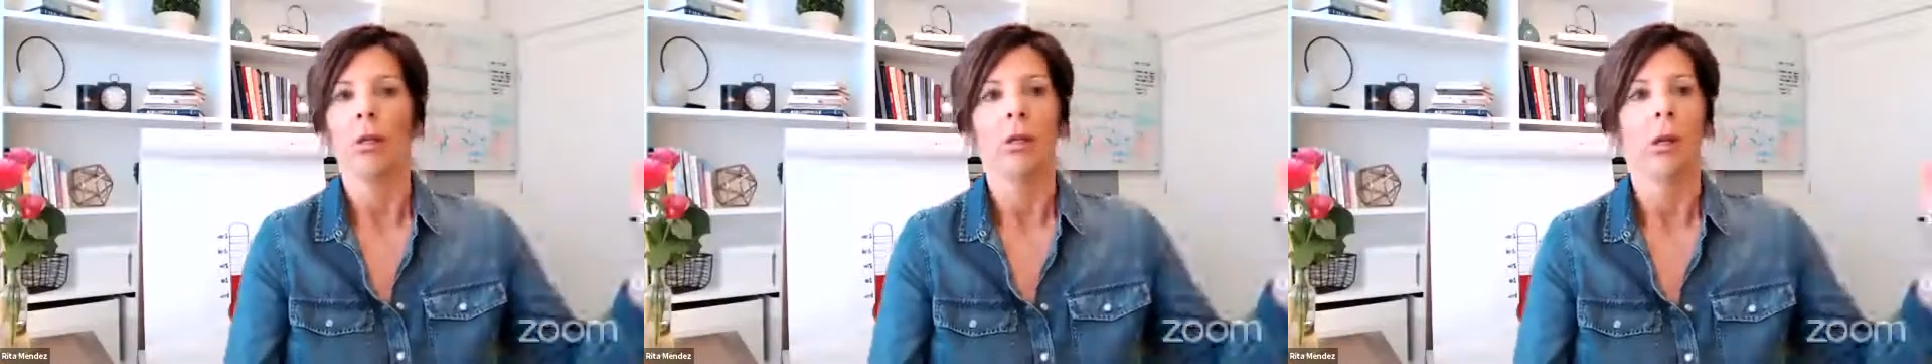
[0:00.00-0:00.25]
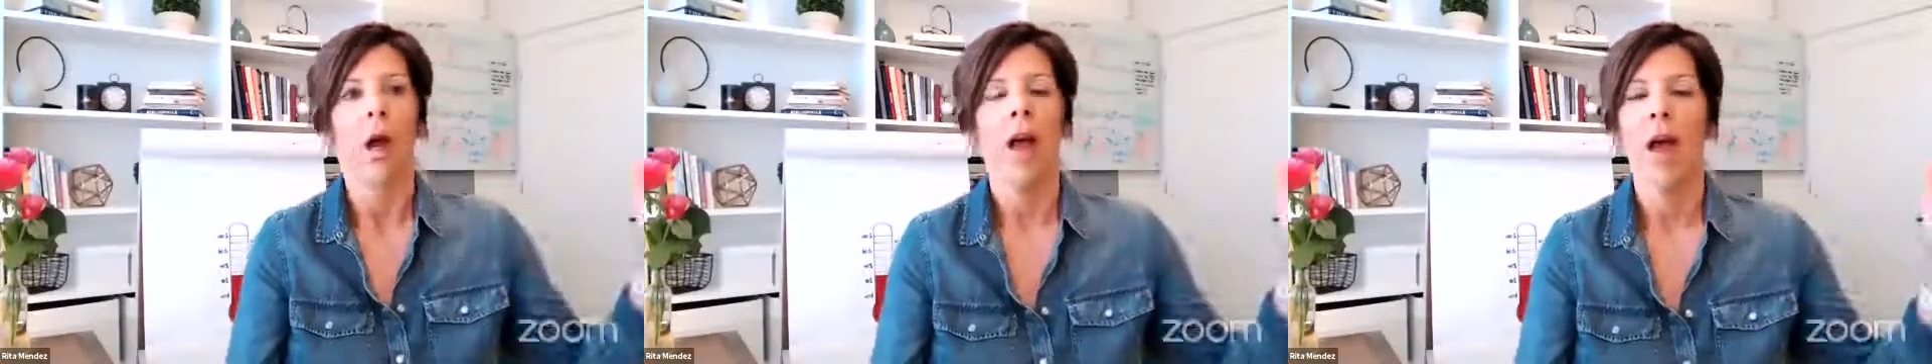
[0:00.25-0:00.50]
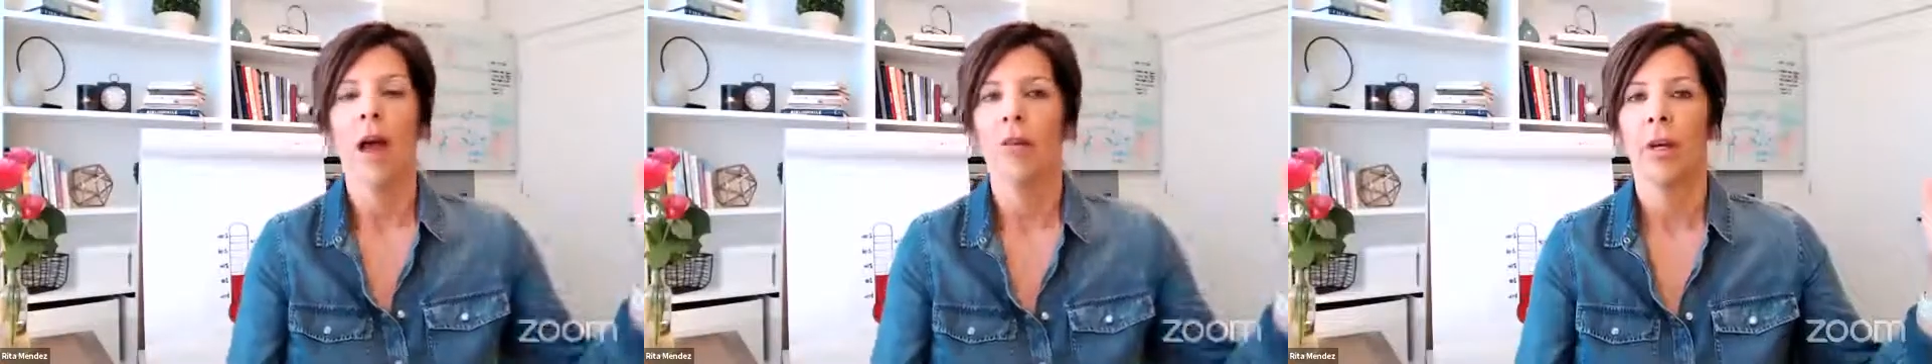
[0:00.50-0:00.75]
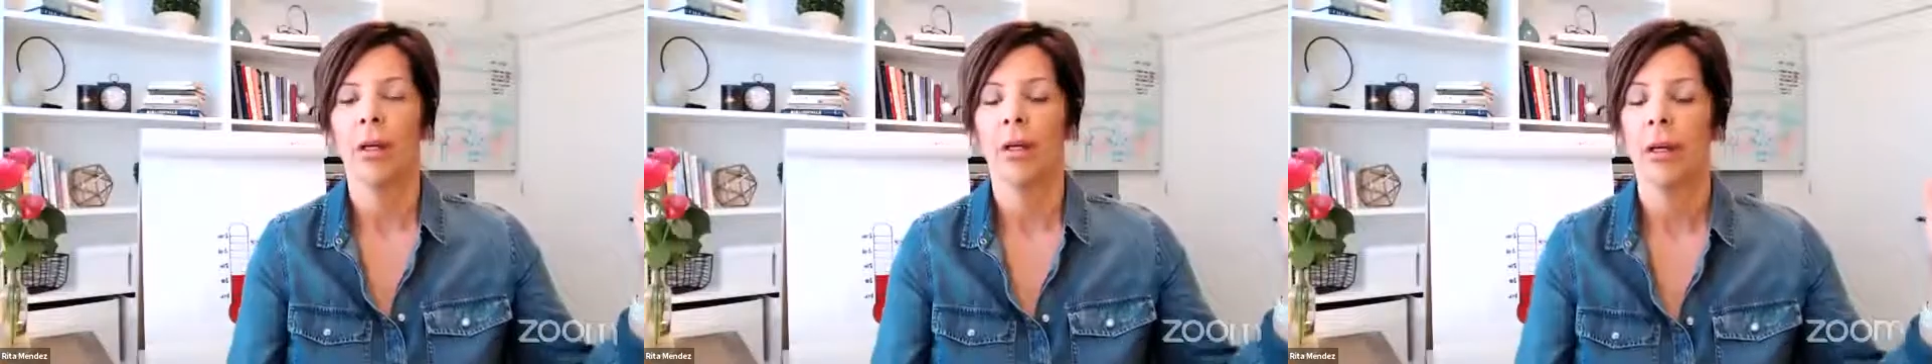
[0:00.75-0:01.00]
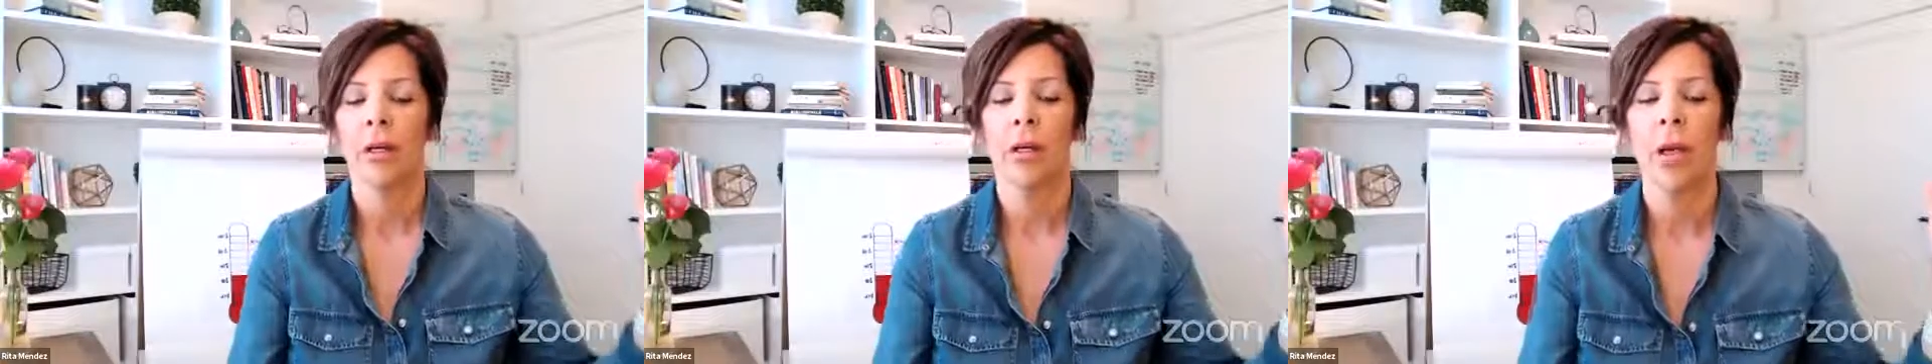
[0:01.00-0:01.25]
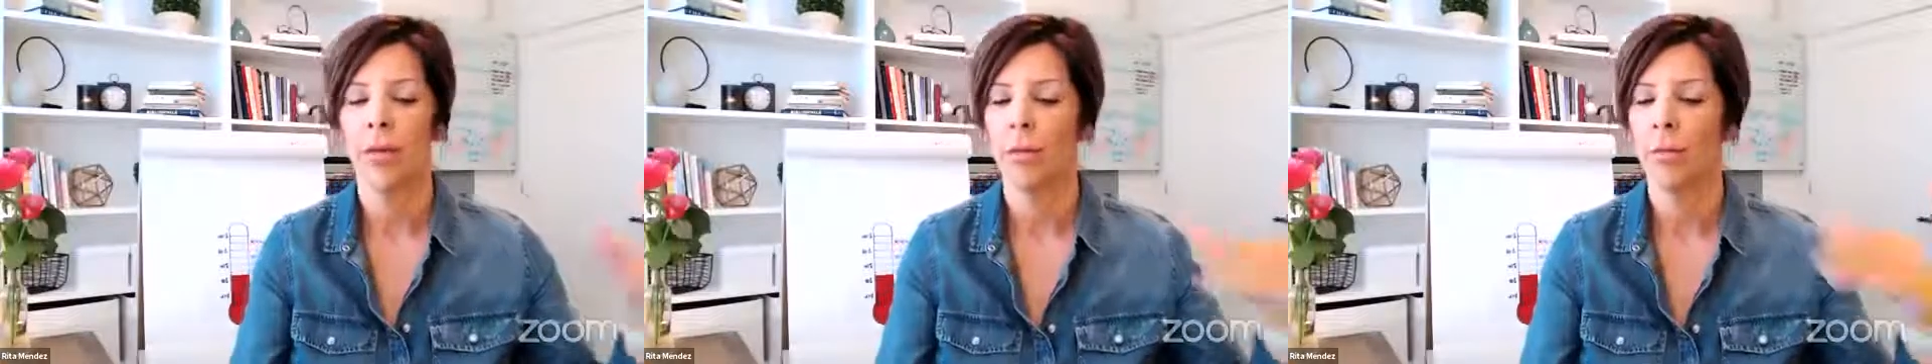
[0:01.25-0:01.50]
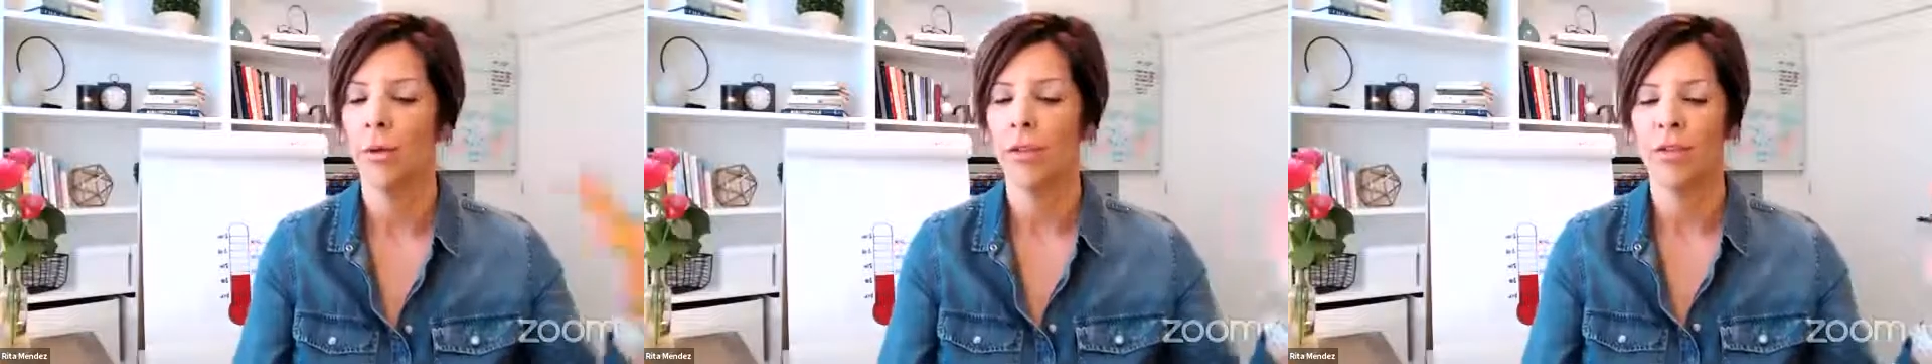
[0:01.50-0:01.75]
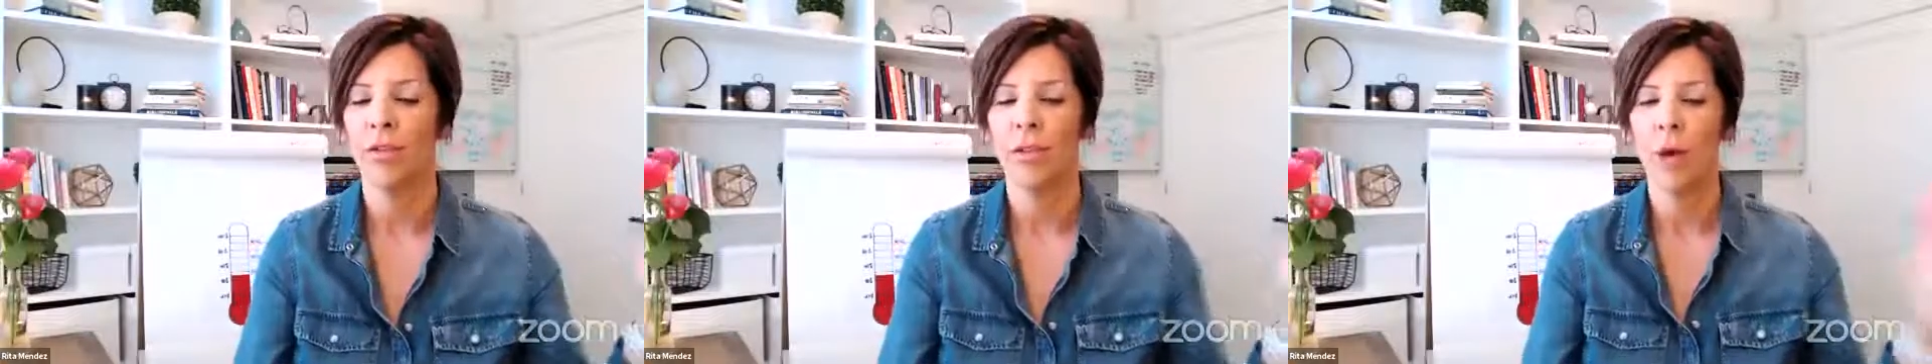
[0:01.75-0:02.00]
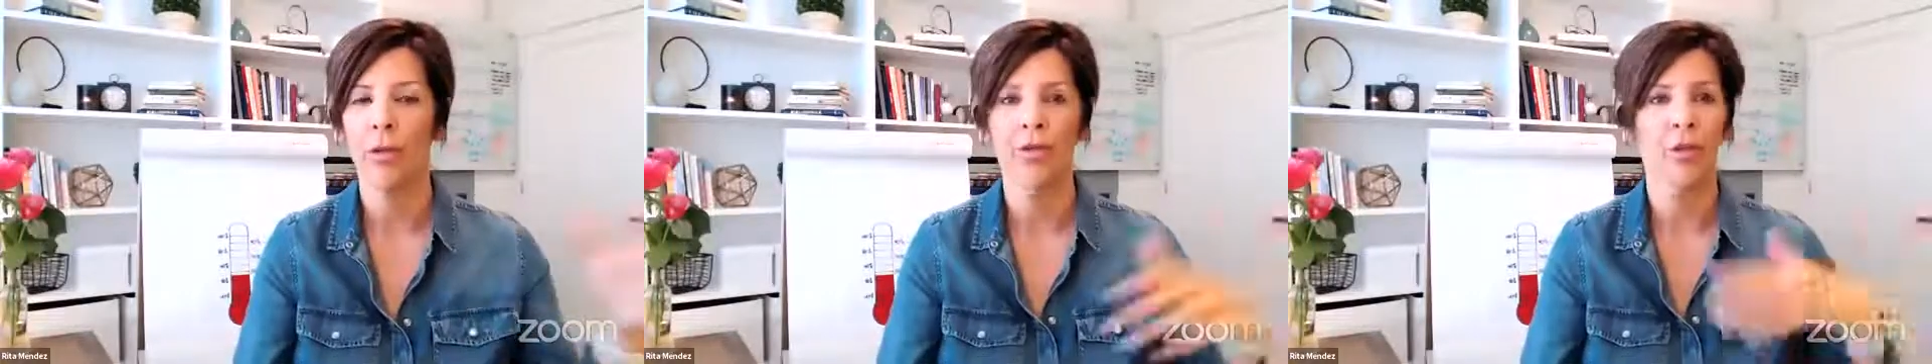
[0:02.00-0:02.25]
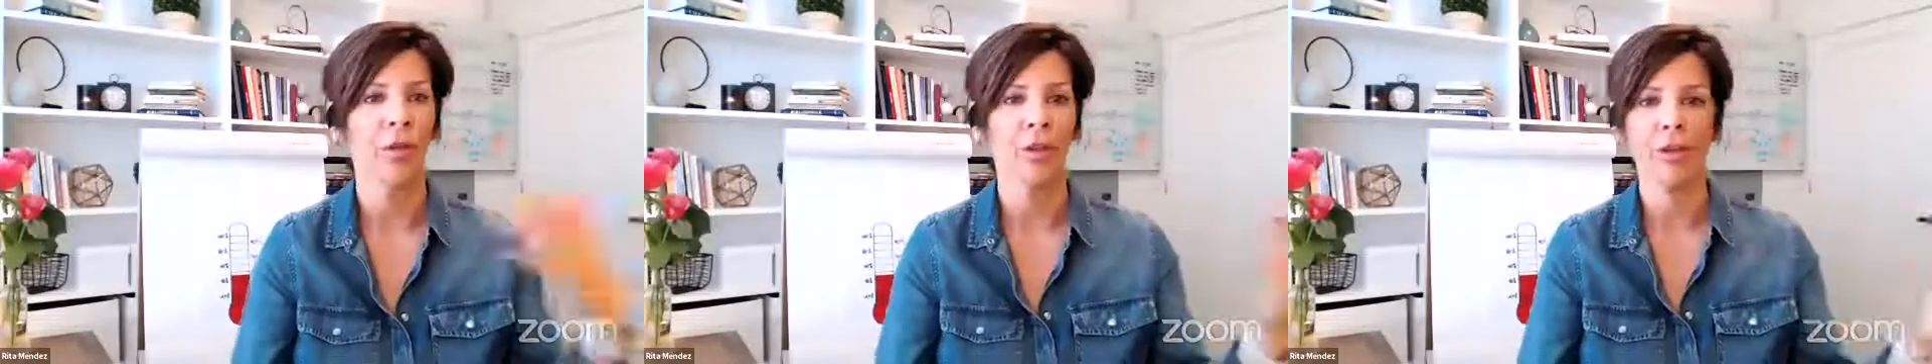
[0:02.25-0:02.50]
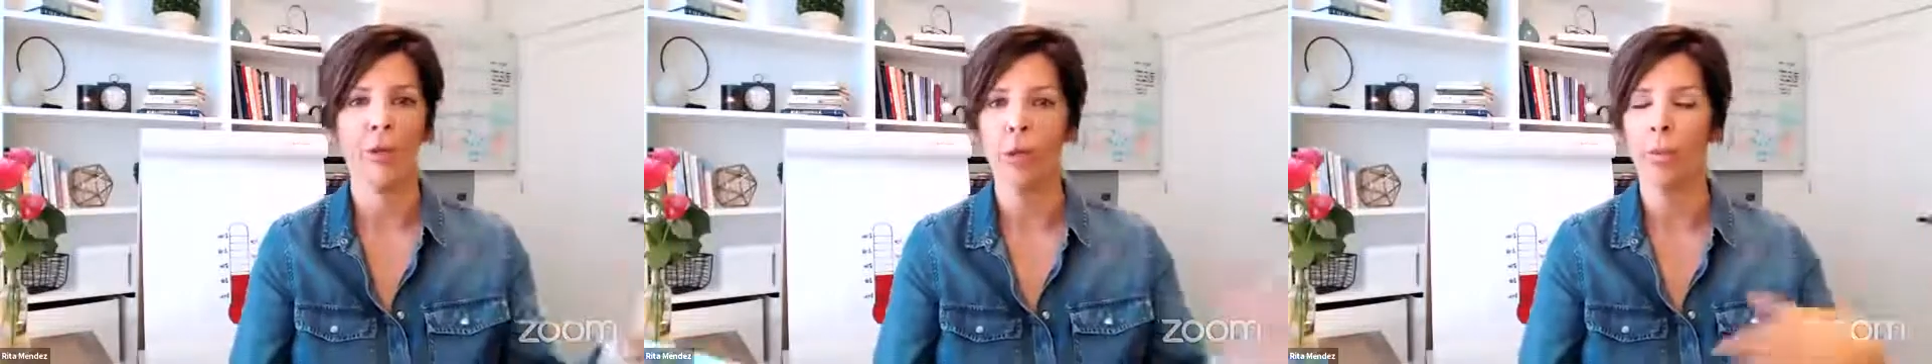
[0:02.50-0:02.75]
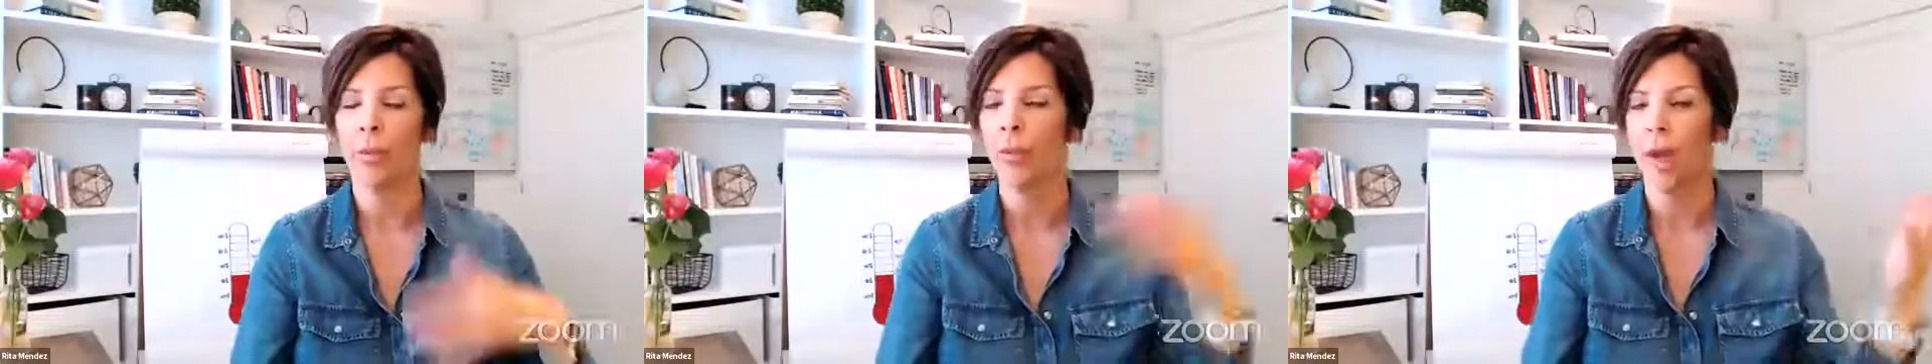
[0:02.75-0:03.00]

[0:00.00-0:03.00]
I have I think most of you know, if you're in this group,